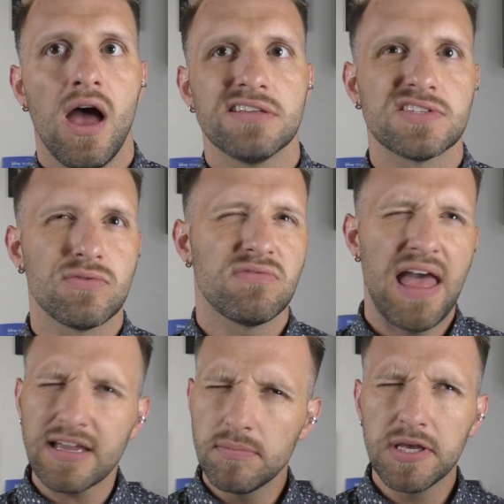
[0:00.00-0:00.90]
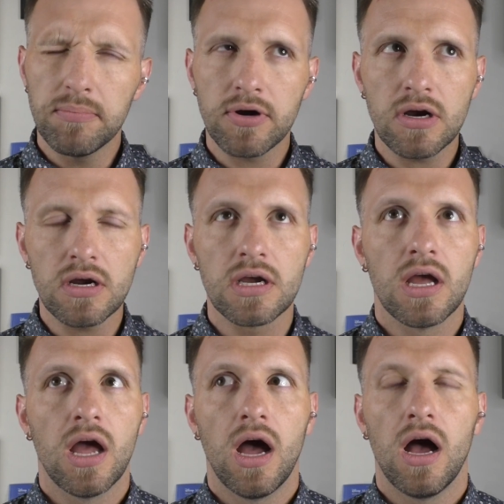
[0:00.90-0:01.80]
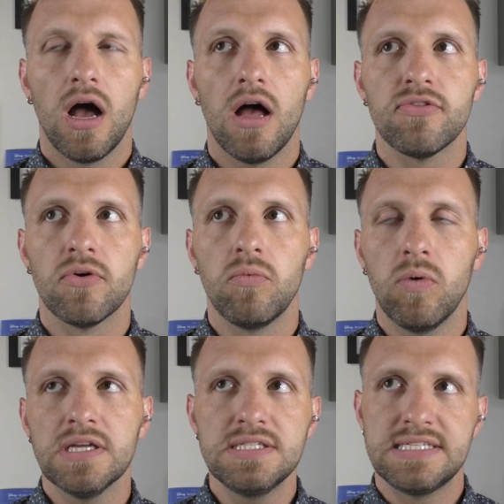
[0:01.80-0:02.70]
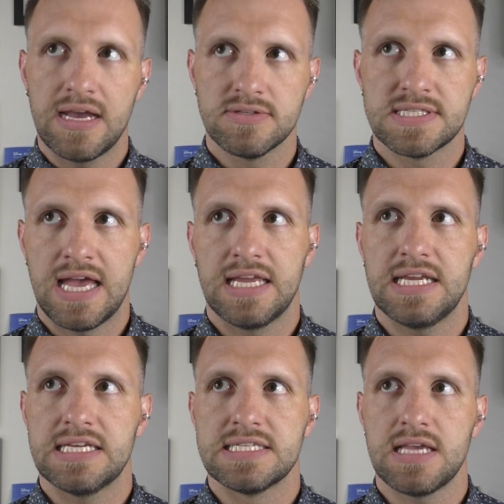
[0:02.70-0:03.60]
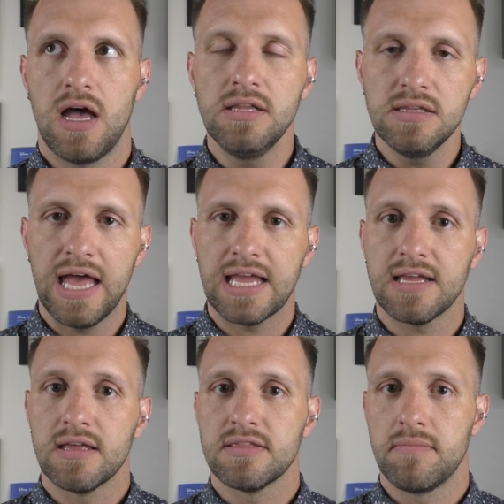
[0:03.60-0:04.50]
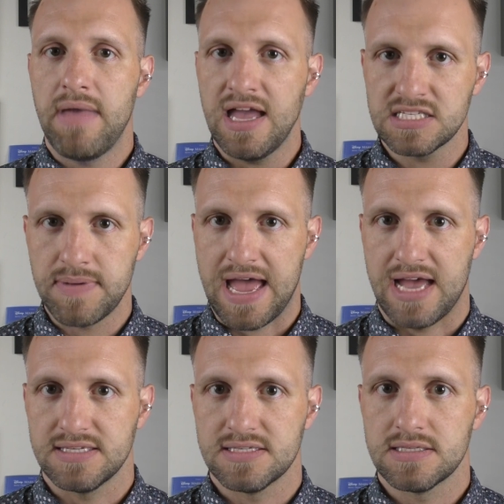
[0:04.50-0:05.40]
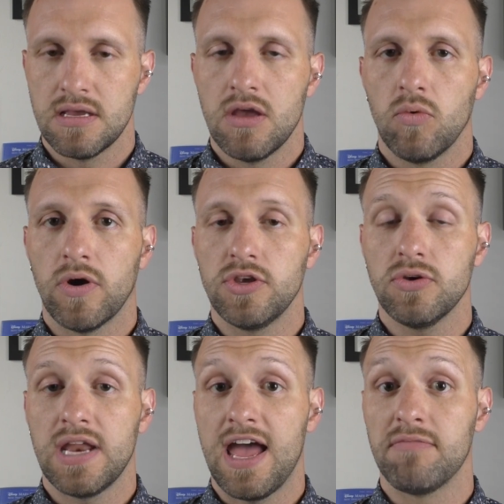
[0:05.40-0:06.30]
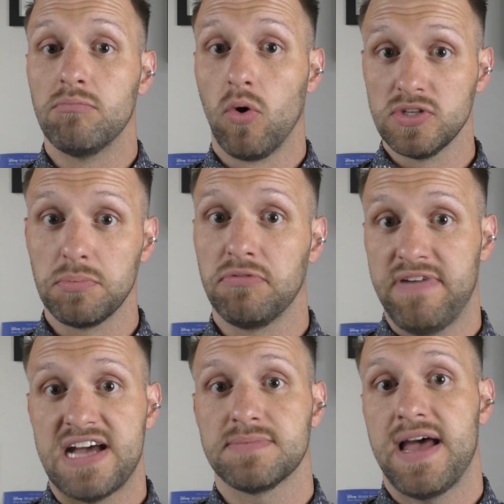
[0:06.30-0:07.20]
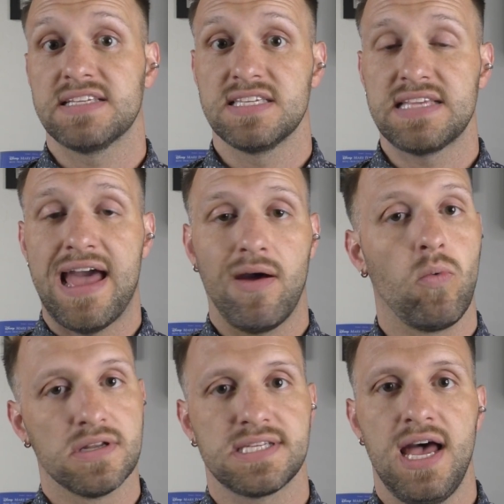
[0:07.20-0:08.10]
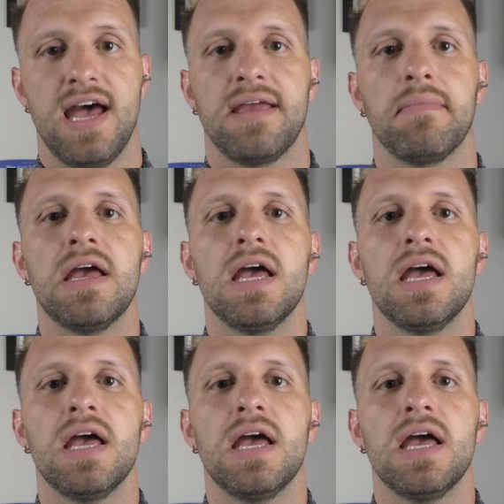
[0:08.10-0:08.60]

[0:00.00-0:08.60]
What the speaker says: So that could be a perk. The one downside is, unlike the MaxPass, where you could have multiple FastPasses at one time,